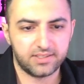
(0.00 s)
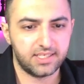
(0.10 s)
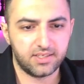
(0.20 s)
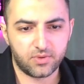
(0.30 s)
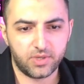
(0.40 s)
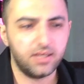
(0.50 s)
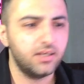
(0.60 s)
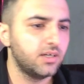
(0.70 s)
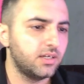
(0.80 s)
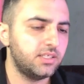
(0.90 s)
c3,
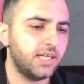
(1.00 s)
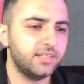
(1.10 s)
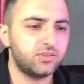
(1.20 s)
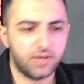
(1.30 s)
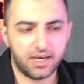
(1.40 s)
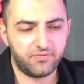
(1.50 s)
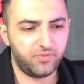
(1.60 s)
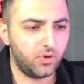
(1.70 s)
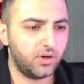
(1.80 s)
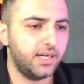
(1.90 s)
knight to
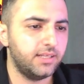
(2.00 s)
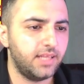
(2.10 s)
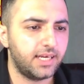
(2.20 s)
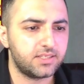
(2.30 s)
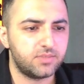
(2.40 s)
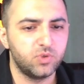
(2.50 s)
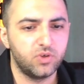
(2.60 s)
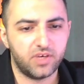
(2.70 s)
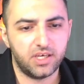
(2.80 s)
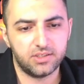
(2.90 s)
f4, and next move
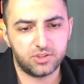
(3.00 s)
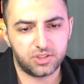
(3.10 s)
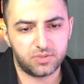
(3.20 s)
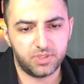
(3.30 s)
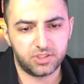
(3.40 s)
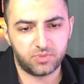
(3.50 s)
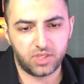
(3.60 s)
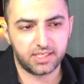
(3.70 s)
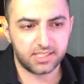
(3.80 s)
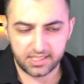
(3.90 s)
is just bishop
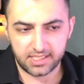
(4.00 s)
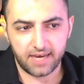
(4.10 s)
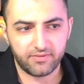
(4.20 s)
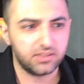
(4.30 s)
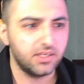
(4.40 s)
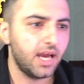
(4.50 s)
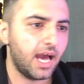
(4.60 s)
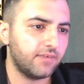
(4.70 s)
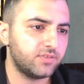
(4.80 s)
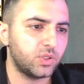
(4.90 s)
takes c7.
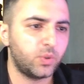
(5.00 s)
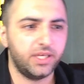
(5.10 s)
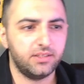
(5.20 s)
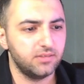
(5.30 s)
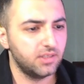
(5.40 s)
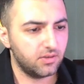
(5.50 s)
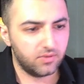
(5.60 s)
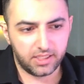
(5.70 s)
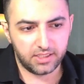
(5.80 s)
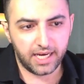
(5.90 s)
After queen,
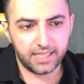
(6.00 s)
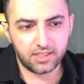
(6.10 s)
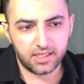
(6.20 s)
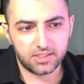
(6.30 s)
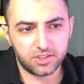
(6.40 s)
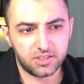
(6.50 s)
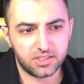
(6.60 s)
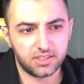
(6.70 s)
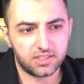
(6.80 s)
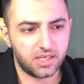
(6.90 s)
the knight takes
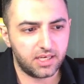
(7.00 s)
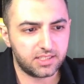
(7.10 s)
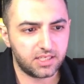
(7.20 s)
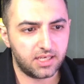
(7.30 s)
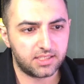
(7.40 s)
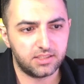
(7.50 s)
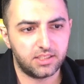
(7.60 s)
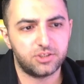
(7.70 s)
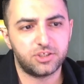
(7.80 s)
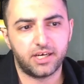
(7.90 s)
g6, takes, and then
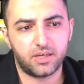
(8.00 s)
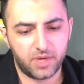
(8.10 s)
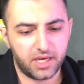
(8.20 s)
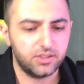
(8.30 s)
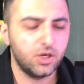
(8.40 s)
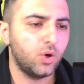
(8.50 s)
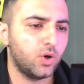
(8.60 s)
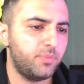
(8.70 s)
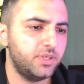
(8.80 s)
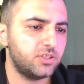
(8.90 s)
checkmate. Or
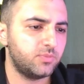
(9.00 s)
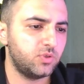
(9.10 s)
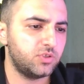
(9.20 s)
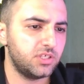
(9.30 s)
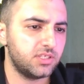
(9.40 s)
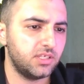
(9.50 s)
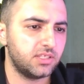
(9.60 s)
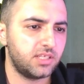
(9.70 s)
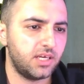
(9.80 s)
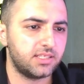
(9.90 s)
bishop to g6
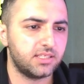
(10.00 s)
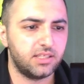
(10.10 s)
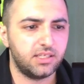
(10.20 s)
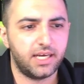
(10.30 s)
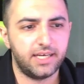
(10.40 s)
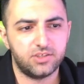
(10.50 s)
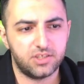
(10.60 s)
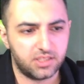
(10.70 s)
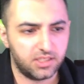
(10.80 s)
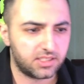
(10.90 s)
takes, and then knight
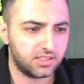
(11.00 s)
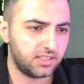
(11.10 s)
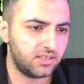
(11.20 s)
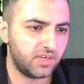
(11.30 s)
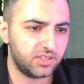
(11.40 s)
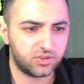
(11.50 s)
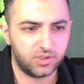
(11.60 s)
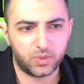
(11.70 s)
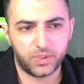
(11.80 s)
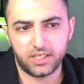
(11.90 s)
g6, and then eventually
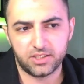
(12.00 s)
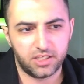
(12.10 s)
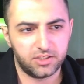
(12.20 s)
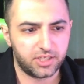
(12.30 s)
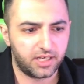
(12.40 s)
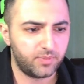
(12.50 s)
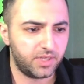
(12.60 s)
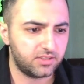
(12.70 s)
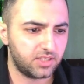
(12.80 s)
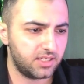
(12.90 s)
queen h8
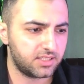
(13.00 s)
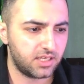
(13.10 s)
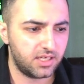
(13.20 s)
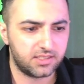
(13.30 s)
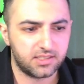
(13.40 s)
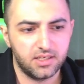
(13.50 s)
checkmate, takes.